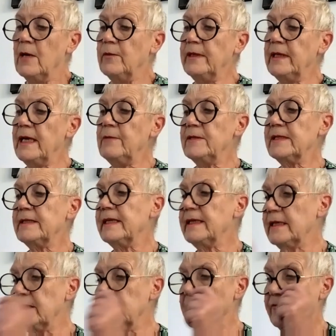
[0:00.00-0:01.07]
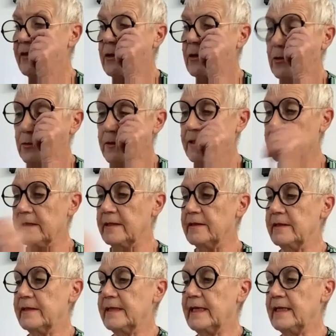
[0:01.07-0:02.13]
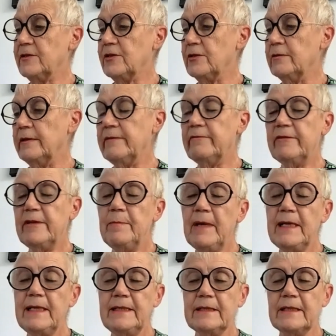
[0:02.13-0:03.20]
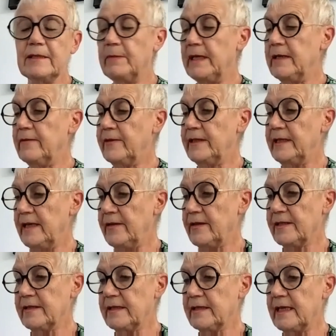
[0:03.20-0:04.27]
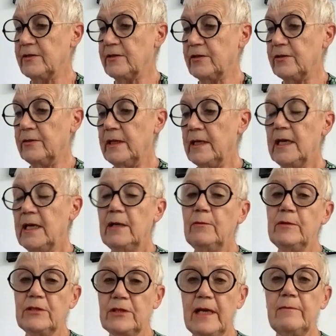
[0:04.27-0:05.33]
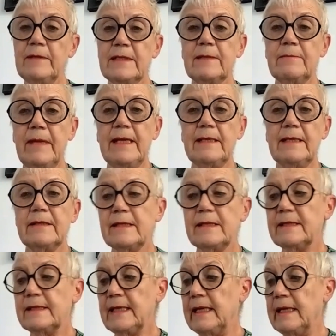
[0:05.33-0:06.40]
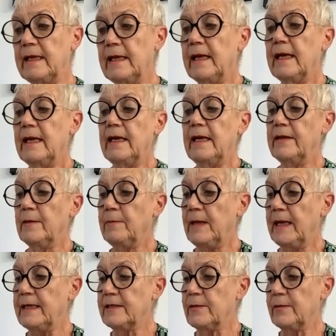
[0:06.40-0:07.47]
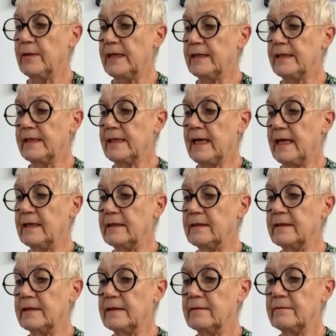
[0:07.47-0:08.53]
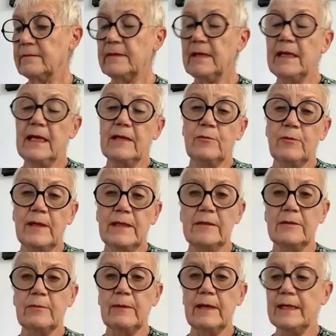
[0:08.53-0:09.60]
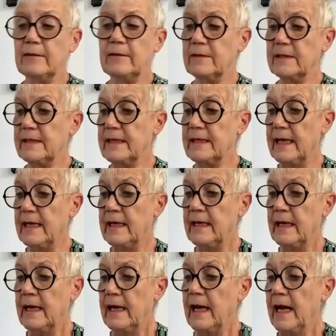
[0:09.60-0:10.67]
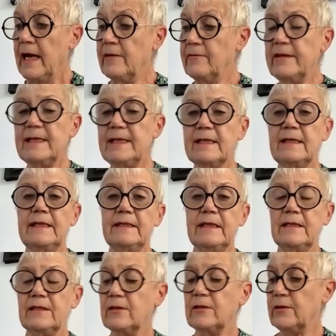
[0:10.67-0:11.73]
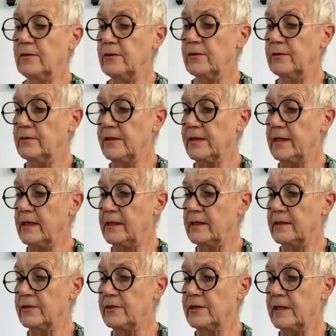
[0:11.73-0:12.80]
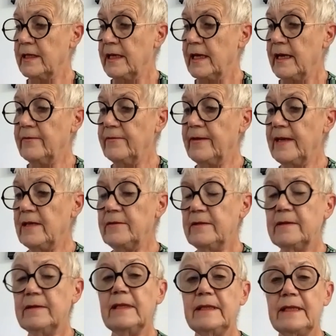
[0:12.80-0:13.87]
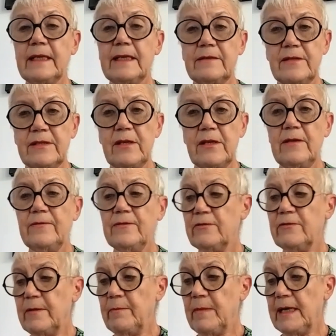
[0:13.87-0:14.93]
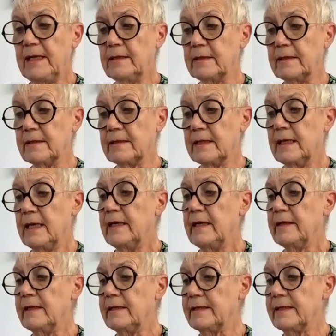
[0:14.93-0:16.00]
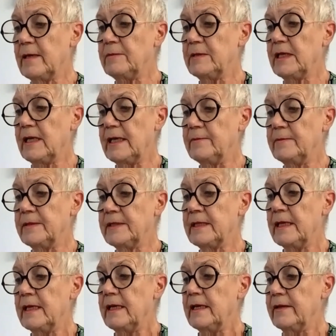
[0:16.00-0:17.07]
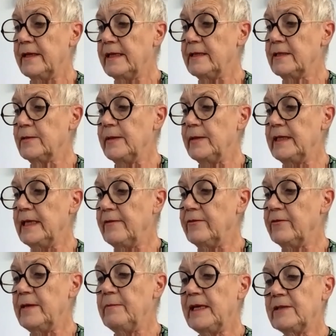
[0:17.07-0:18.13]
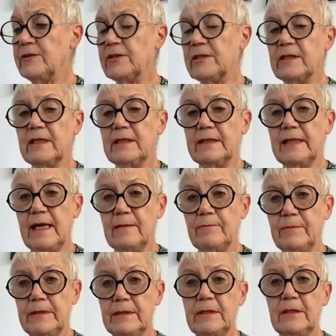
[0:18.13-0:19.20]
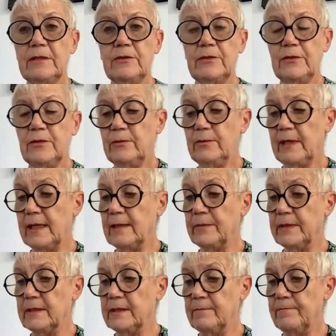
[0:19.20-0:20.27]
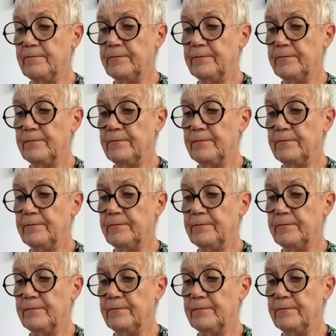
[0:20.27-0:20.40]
When I was thinking of the Colston statue, it reminded me of another statue, which I was amazed to see in the place where it stands. I had wondered why it was there and recently did a Google search and found that it can serve to remind us that sometimes things we never imagined can happen, do happen.